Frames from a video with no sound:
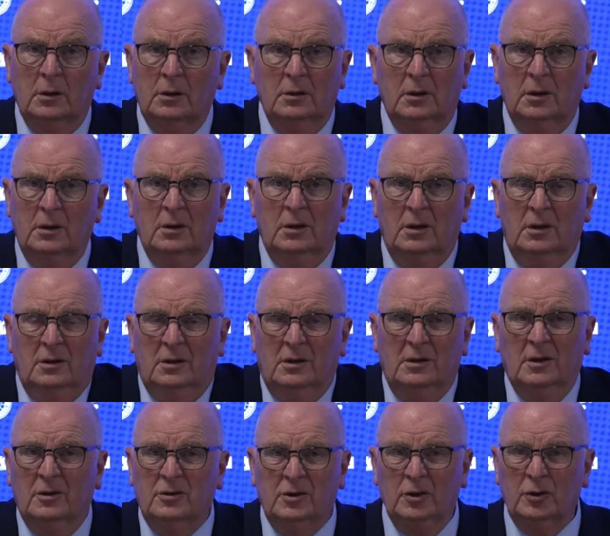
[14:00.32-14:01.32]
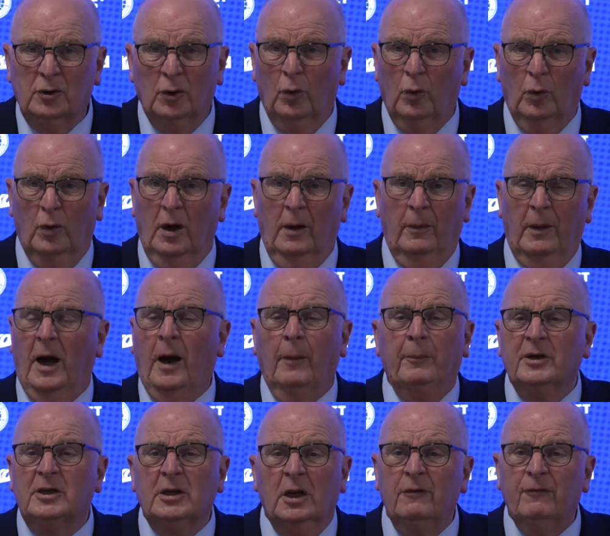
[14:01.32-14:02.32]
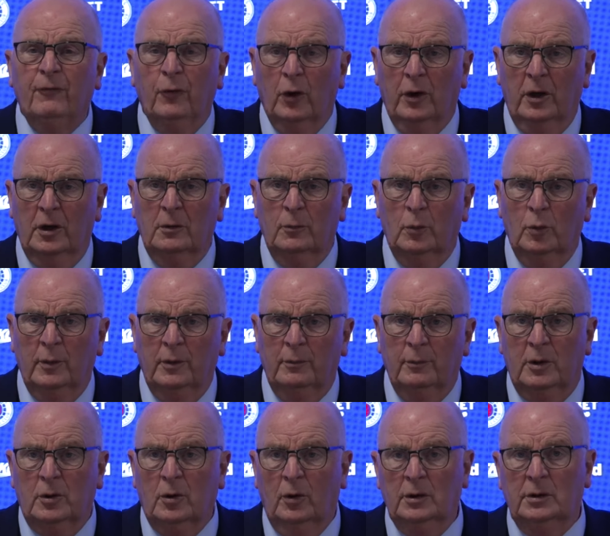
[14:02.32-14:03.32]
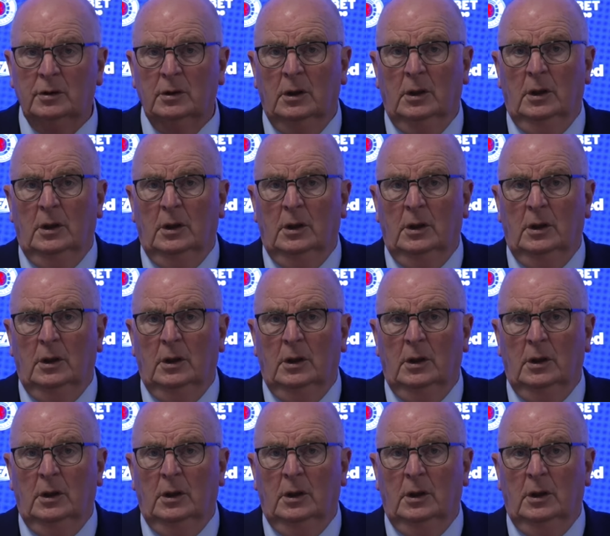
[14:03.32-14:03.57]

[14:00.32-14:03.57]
there's just no appetite for it at the moment because